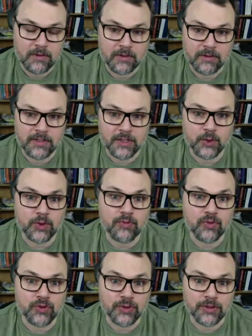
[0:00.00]

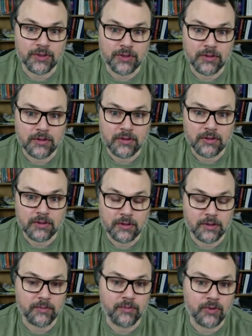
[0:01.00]
distributions to
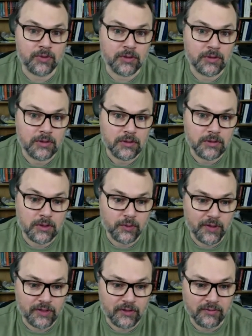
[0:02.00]
compute the
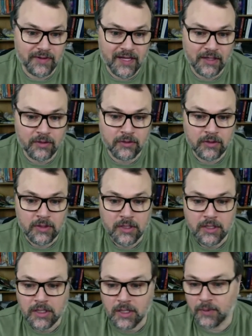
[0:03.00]
critical value.
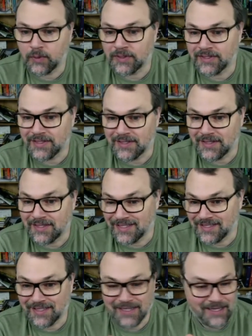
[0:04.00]
And once
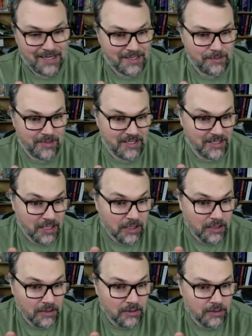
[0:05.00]
this has been
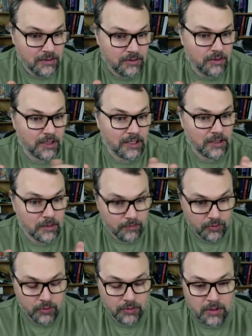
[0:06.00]
done, you can
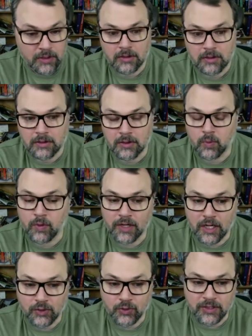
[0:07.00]
compute the
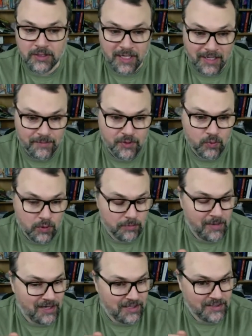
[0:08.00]
100 times 1
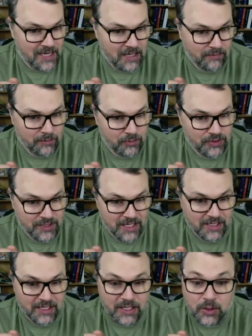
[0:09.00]
minus alpha percent
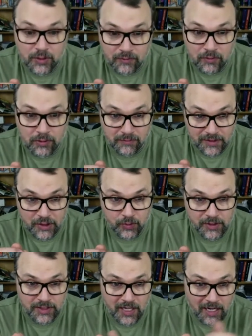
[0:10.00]
interval of
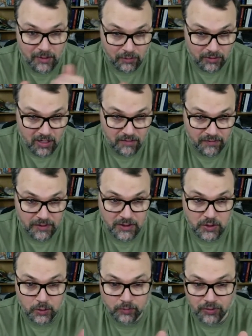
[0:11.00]
interest, either
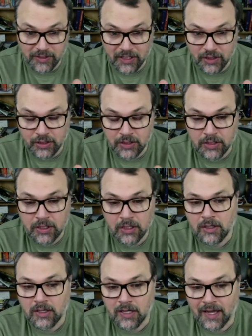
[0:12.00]
confidence or prediction,
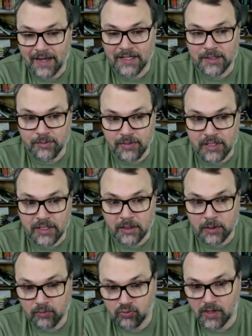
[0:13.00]
as being
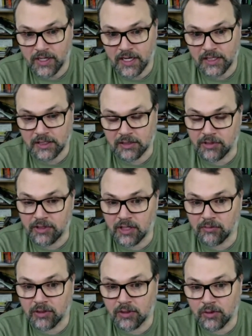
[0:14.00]
the point estimate
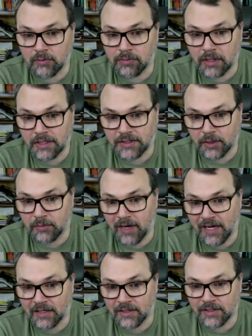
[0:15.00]
W plus or
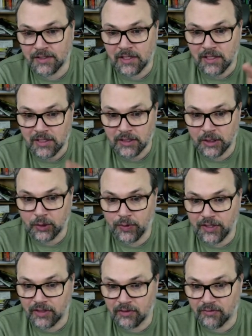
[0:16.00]
minus the
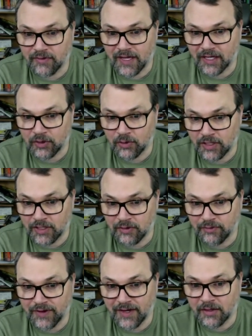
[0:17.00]
critical value that you
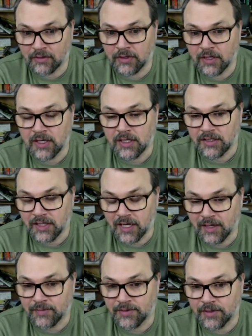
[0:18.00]
found
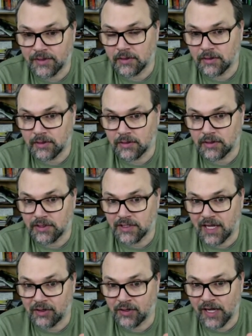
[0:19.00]
times the
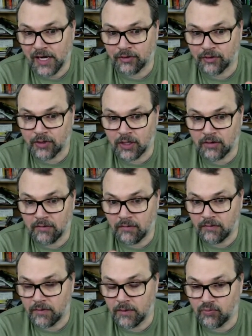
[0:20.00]
standard error of
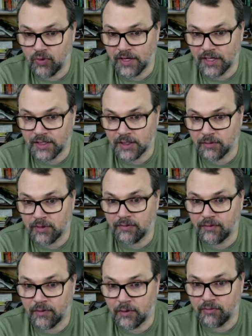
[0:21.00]
the point estimate
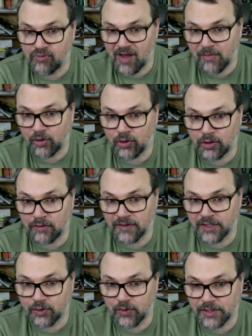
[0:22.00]
for the parameter of
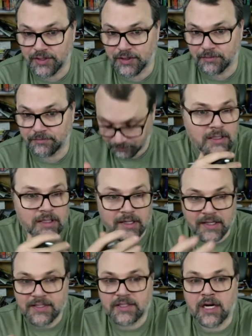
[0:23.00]
interest.
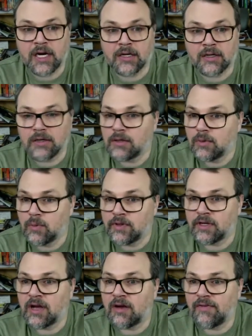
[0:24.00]
Let's start with the
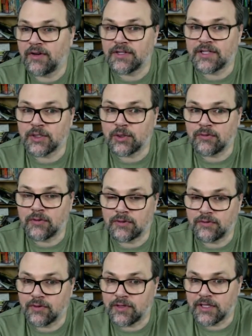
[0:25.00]
confidence intervals
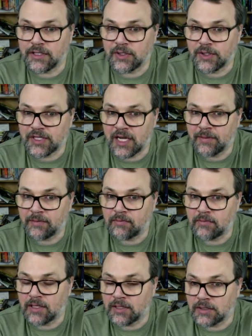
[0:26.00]
for the intercept
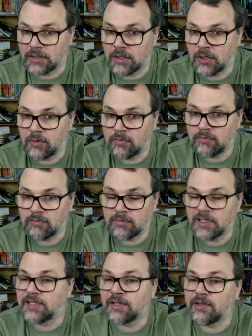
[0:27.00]
and the slope.
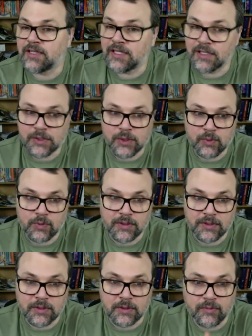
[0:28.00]
These are the easiest ones
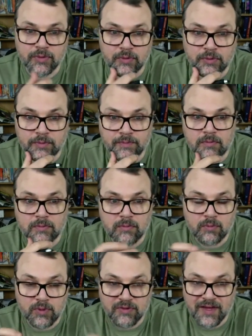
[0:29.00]
to compute.
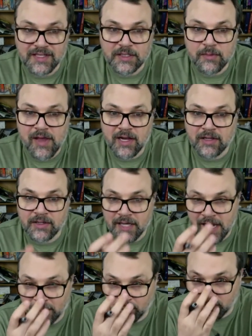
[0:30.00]
We've estimated the
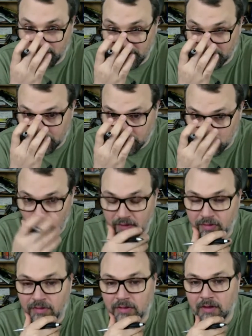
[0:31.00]
error variance
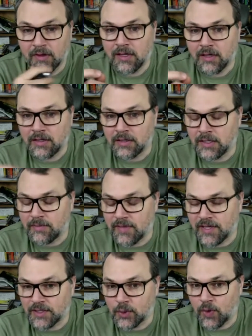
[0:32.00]
with the
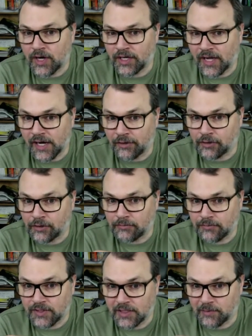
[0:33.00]
mean squared error,
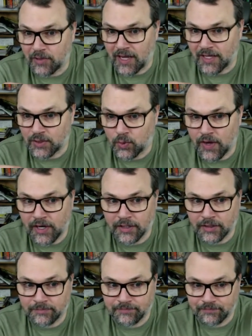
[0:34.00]
sigma hat squared.